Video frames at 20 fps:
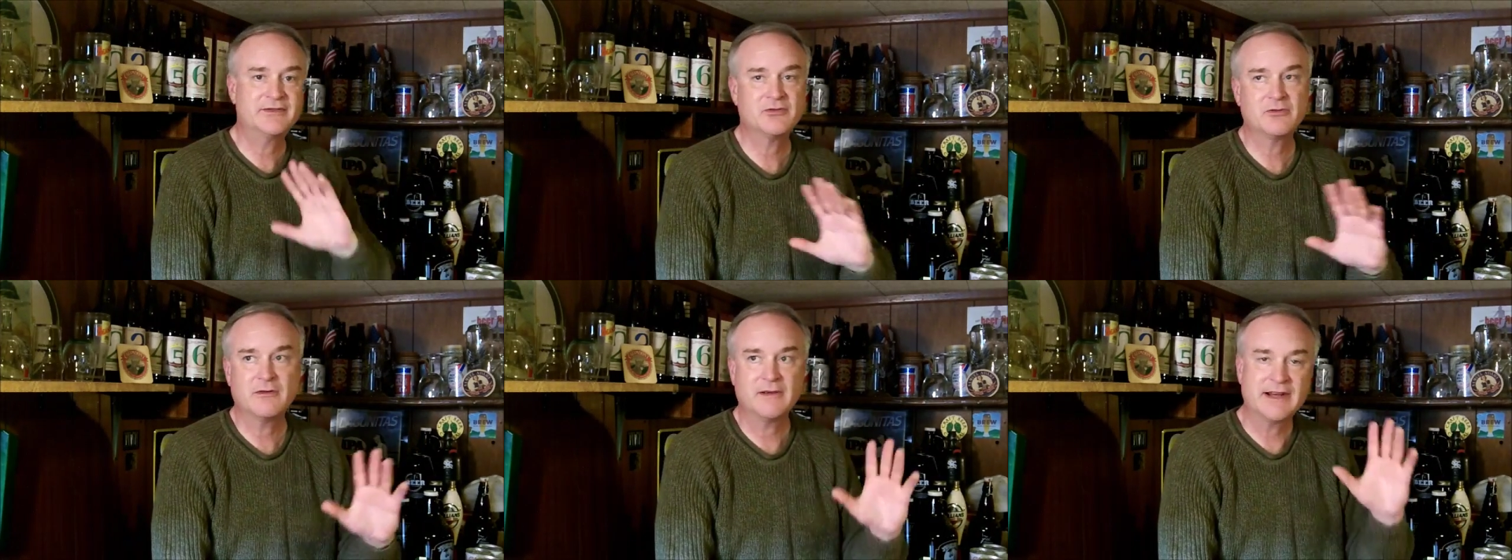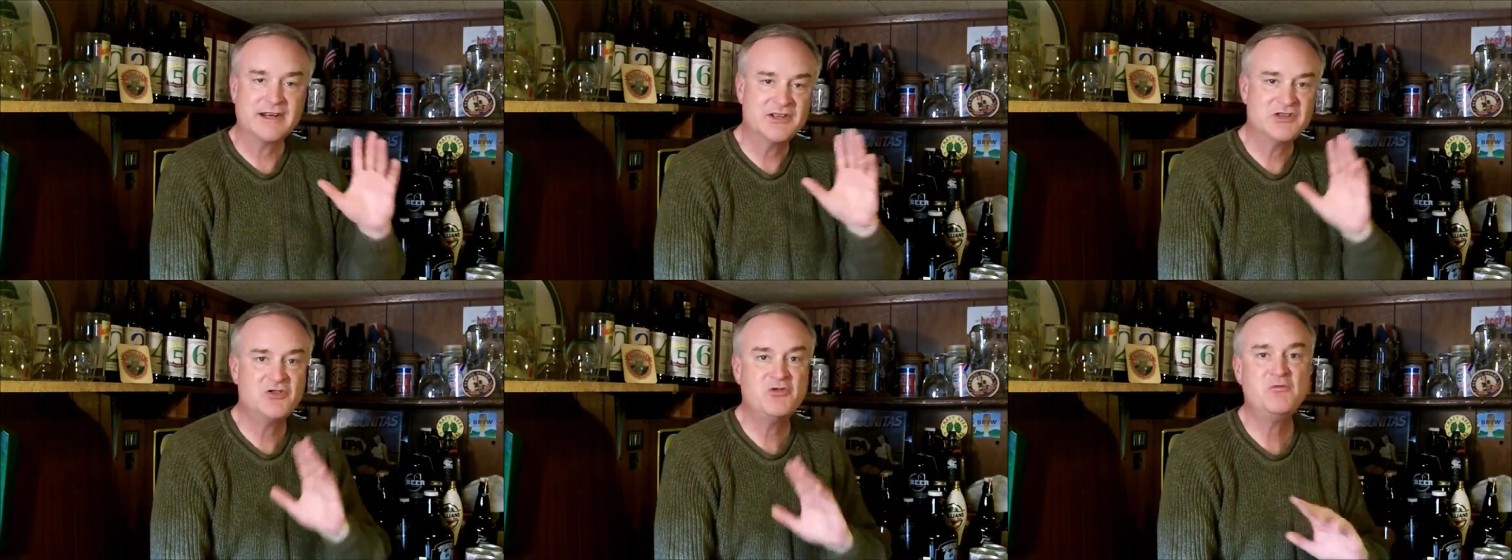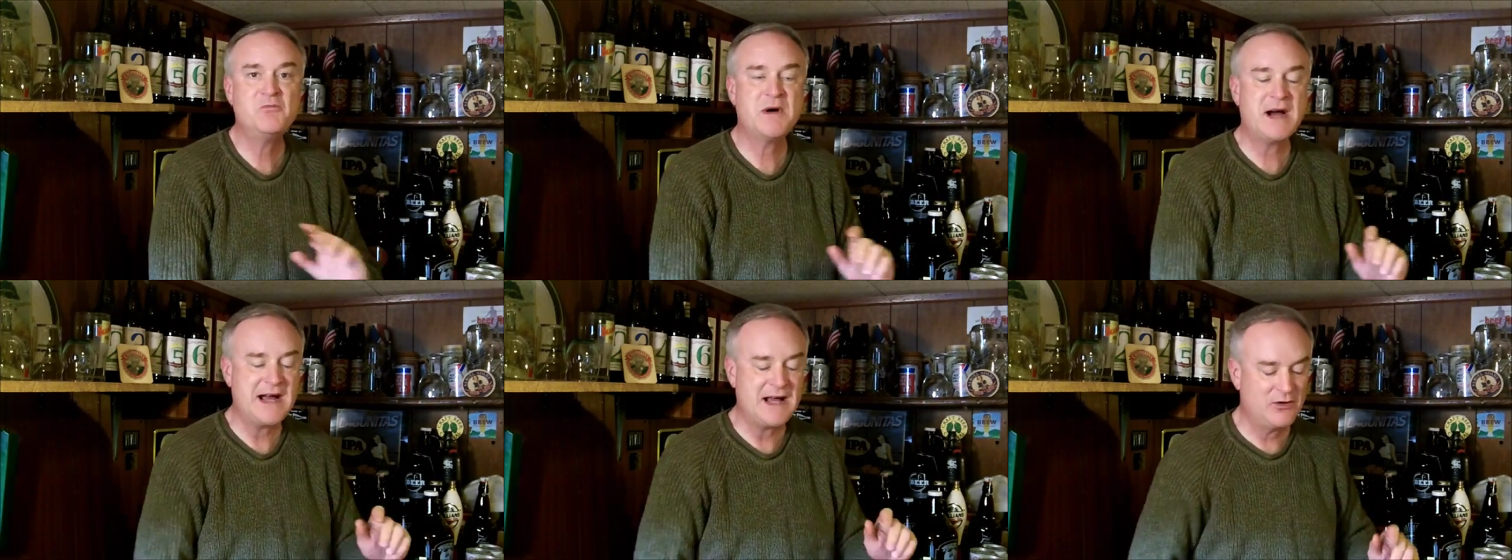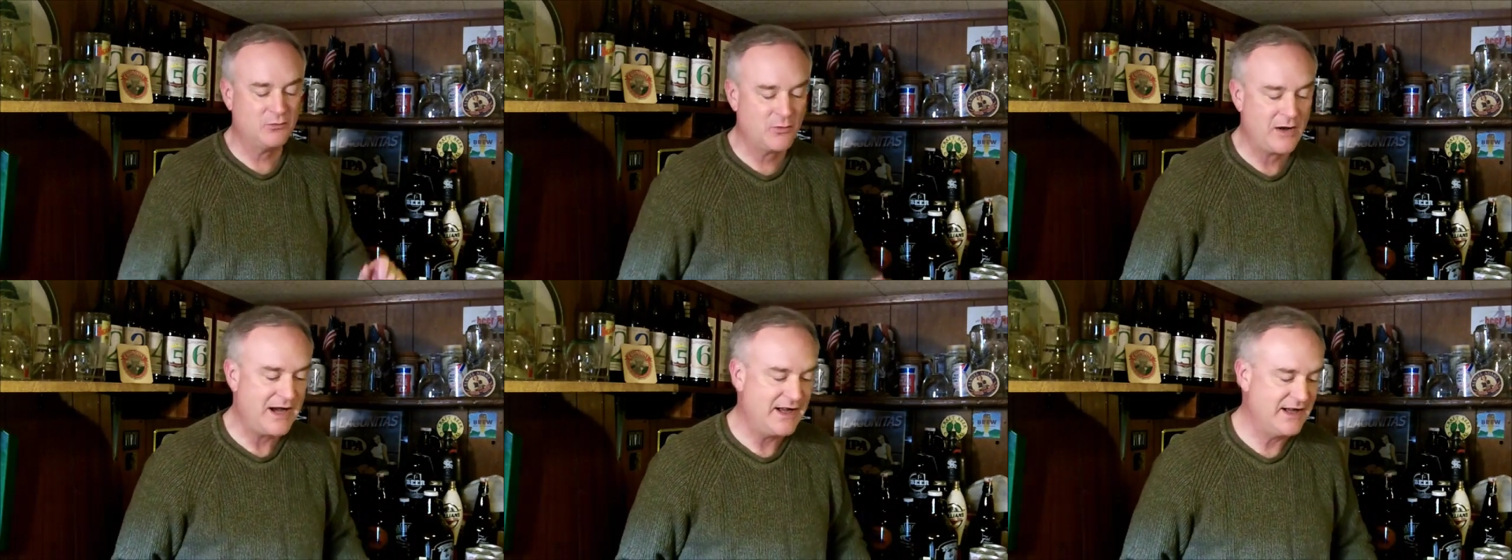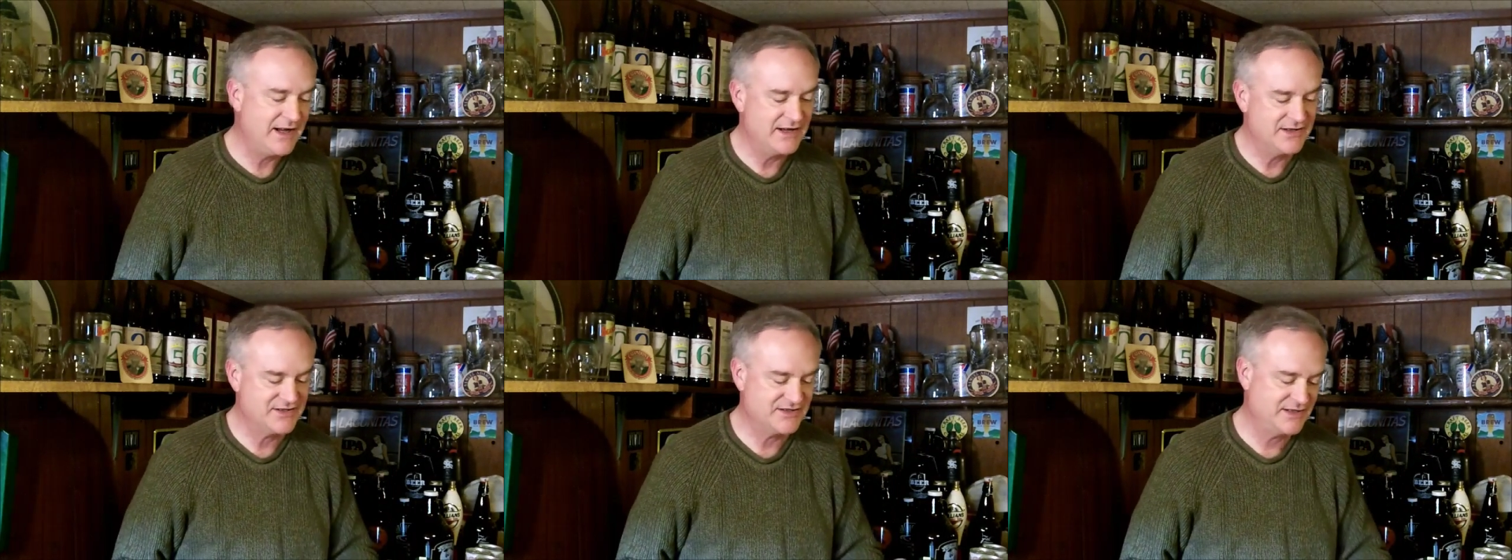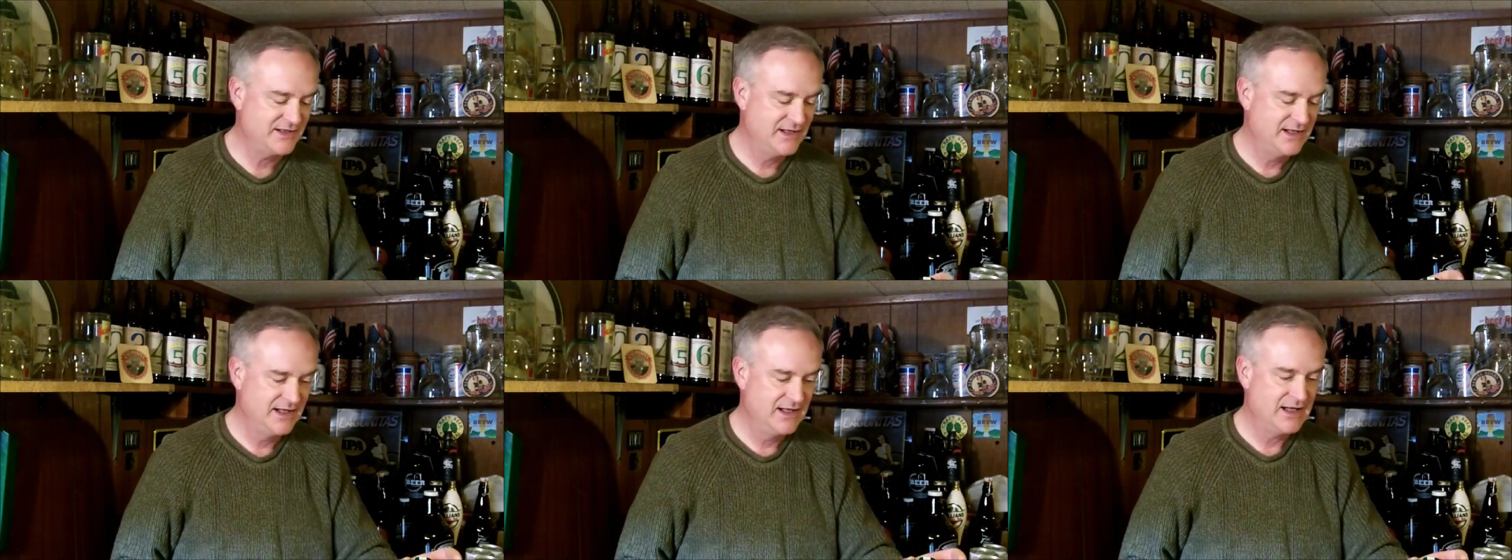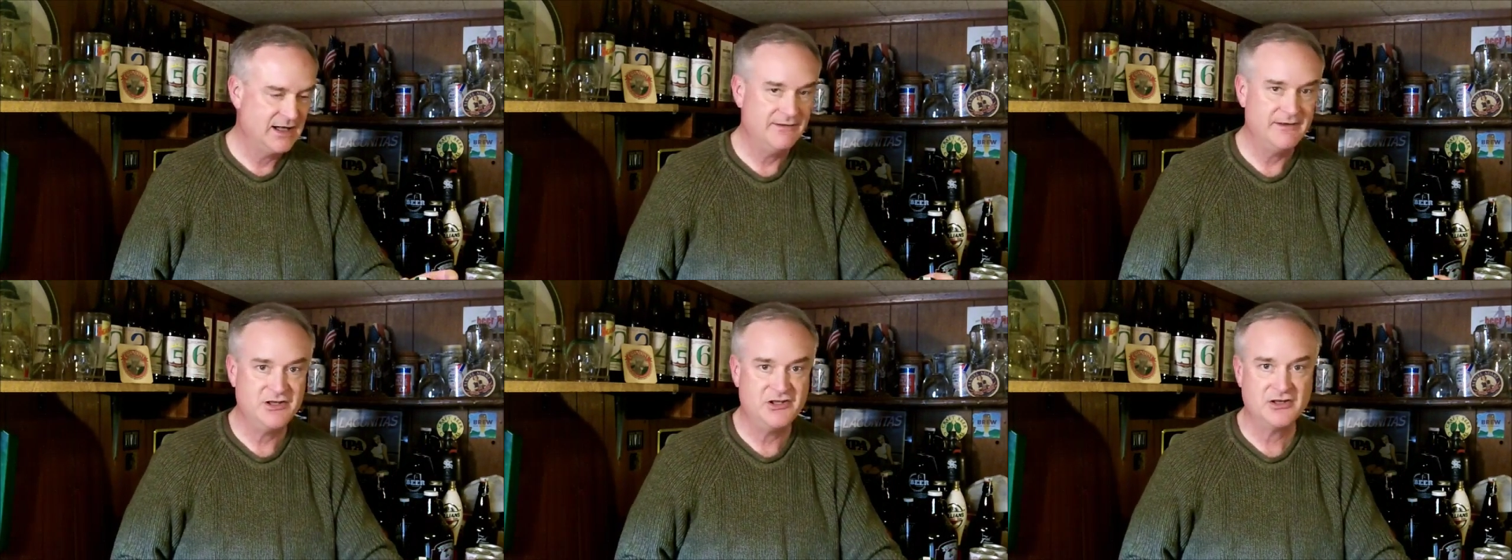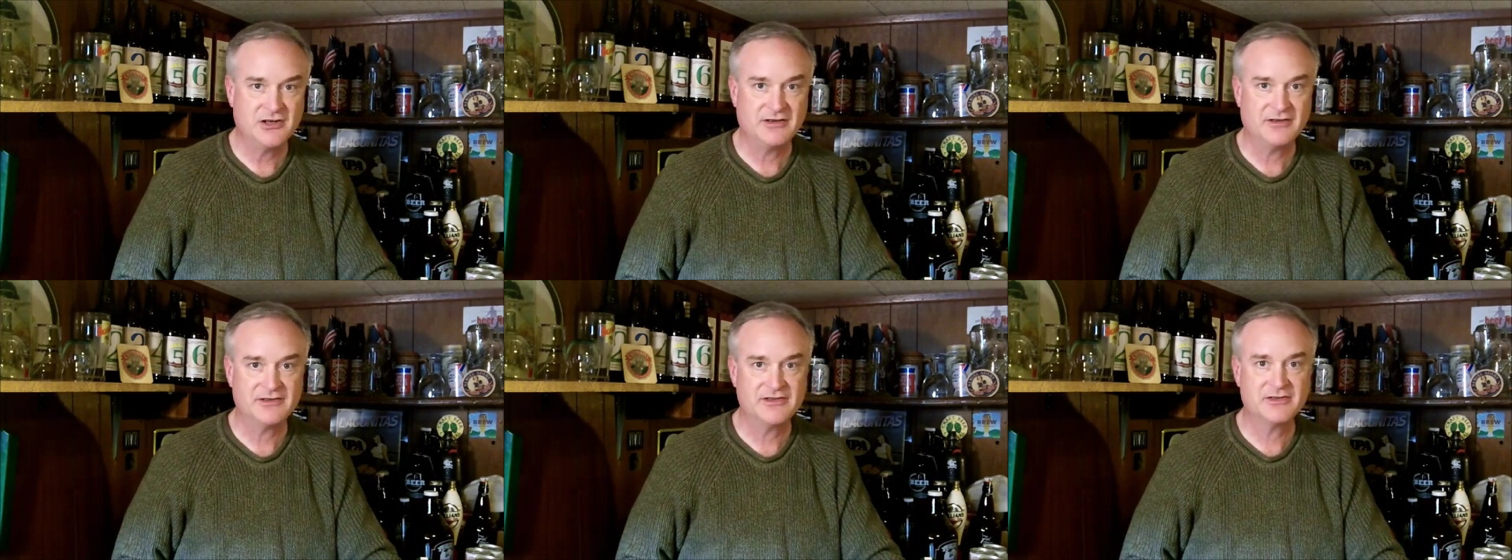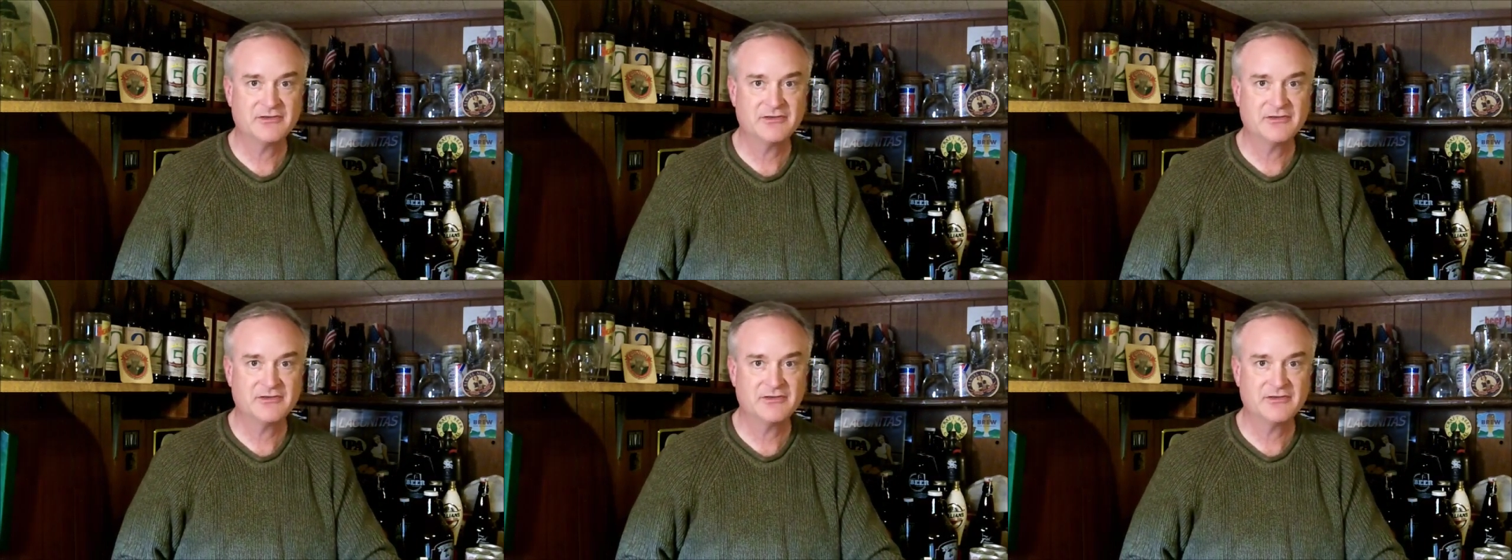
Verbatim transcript: sort of like two mile radius of each other.